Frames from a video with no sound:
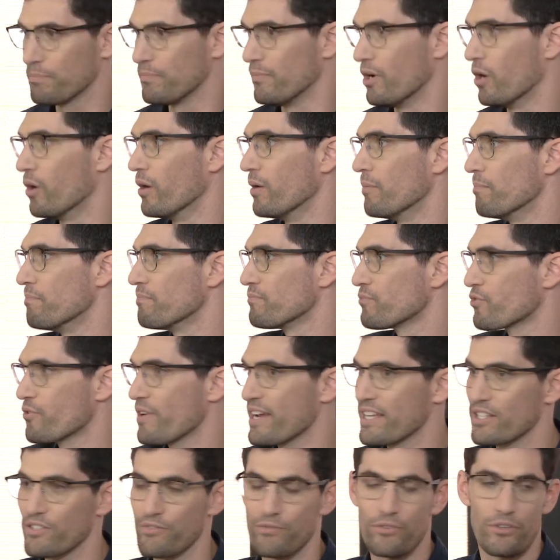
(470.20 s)
or
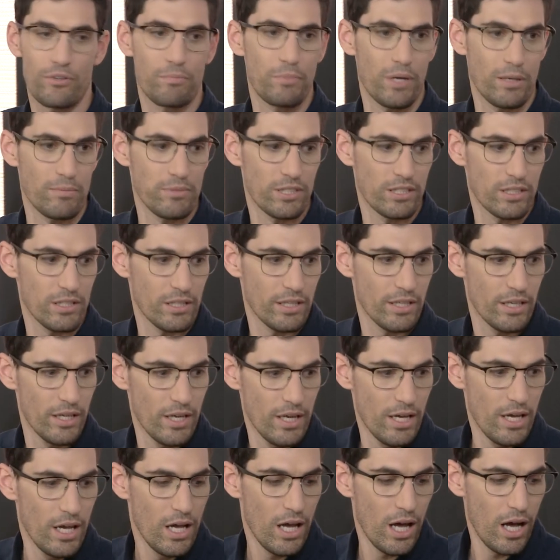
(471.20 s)
transferred publicly.
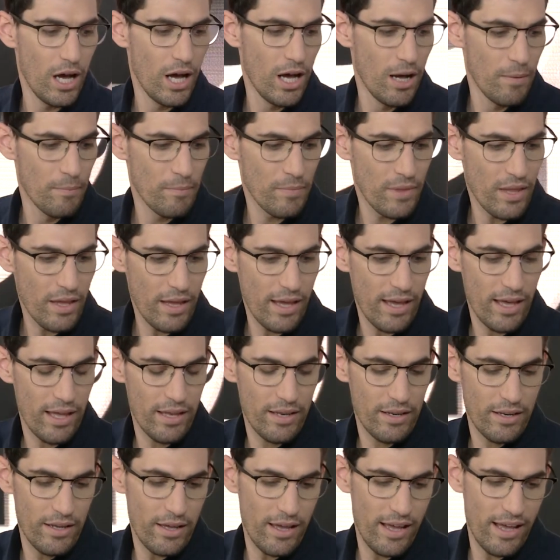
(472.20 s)

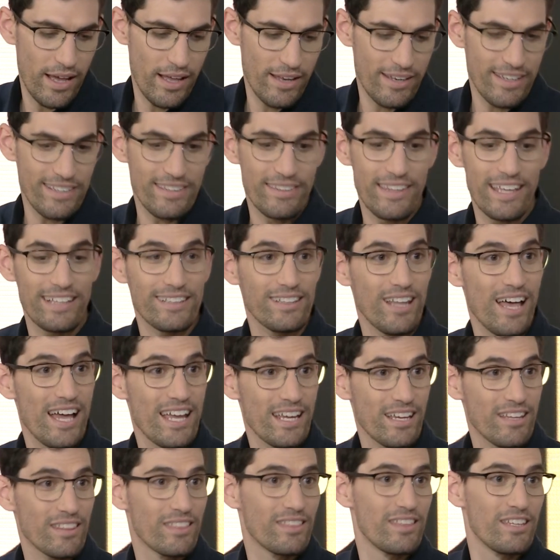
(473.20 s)
And they
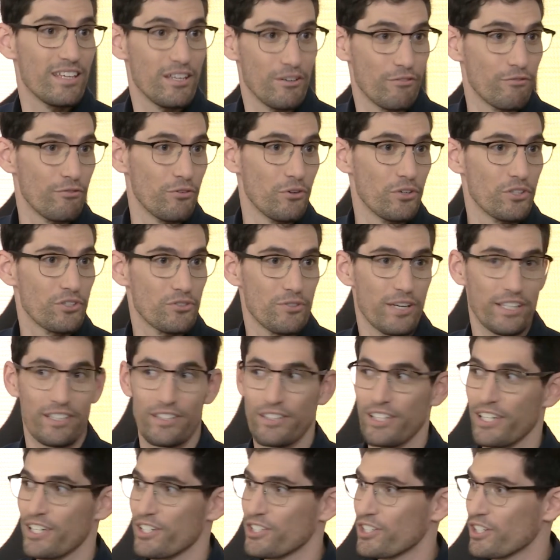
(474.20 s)
like the enforced
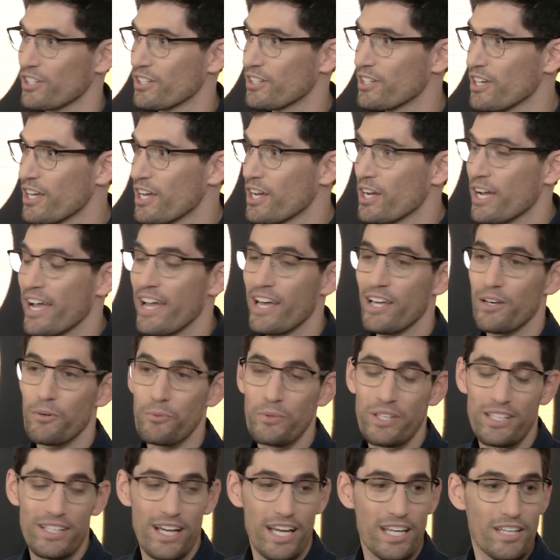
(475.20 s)
regulation, and
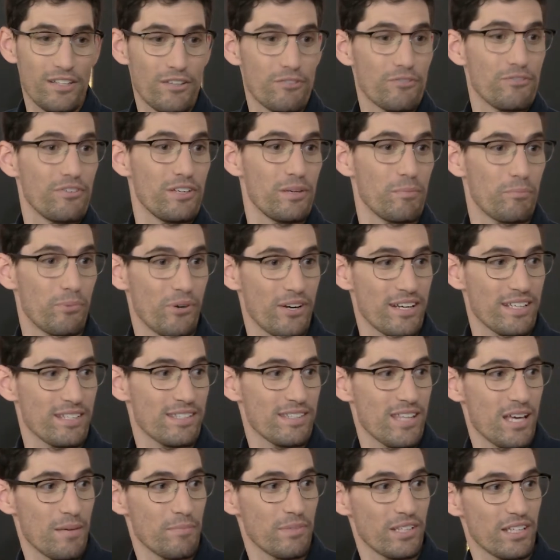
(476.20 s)
we kind of embraced
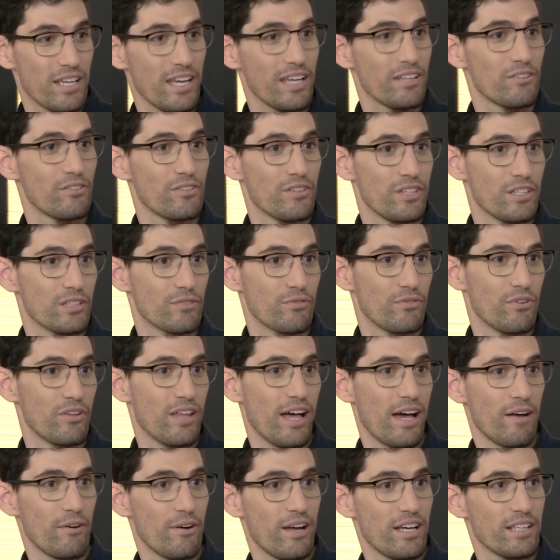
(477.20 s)
them and catered this for
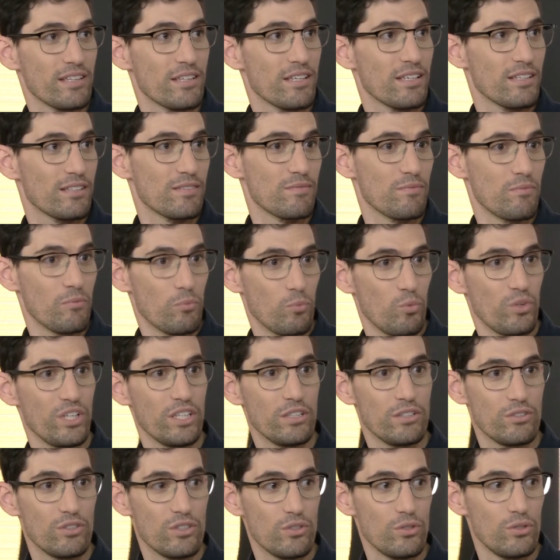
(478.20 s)
that, right? We
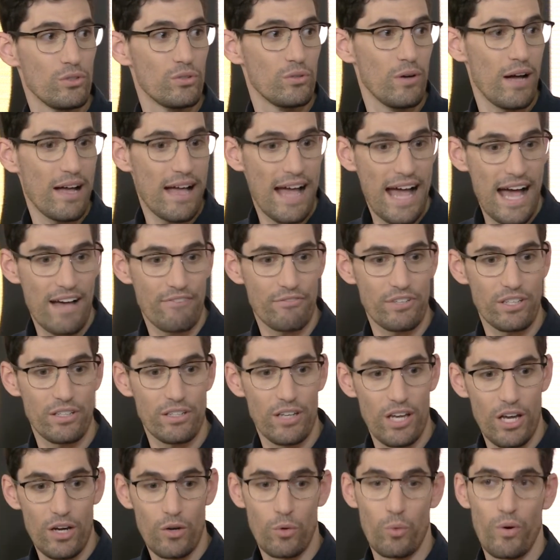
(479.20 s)
do have it
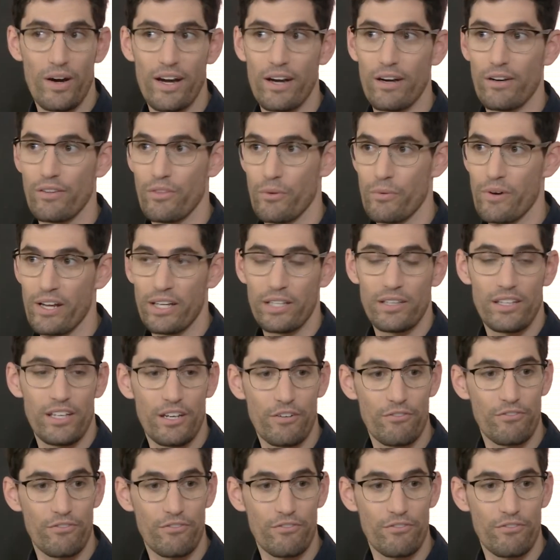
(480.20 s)
where the regulated